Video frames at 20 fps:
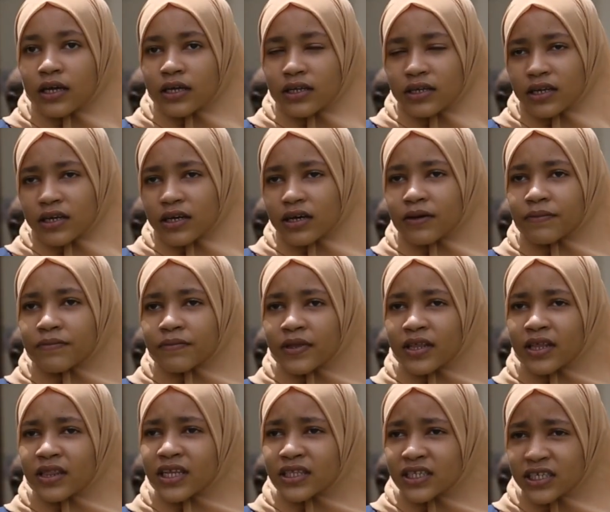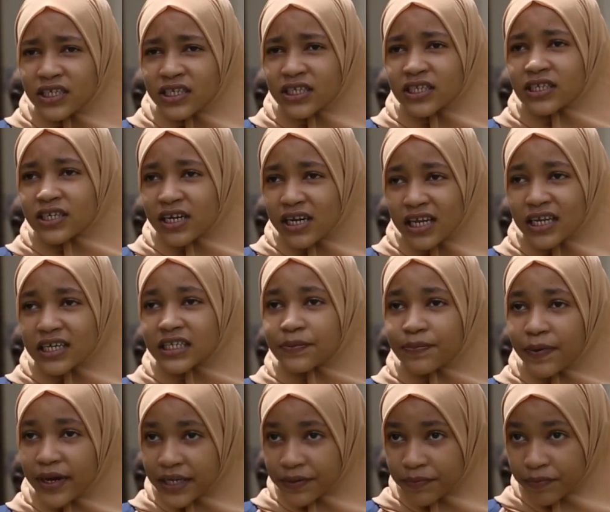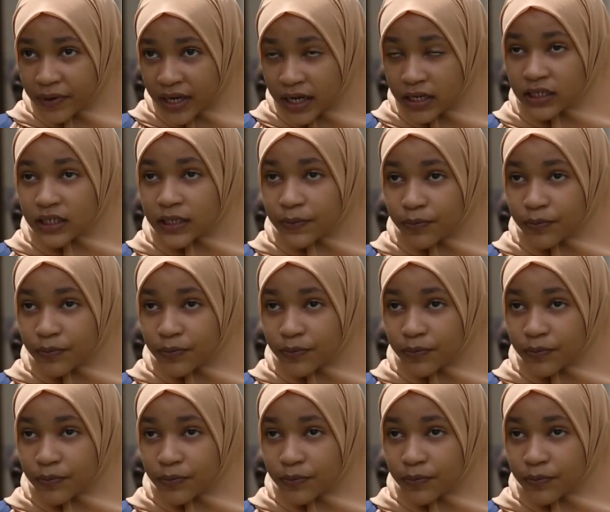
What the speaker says: And the teachers really inspired me and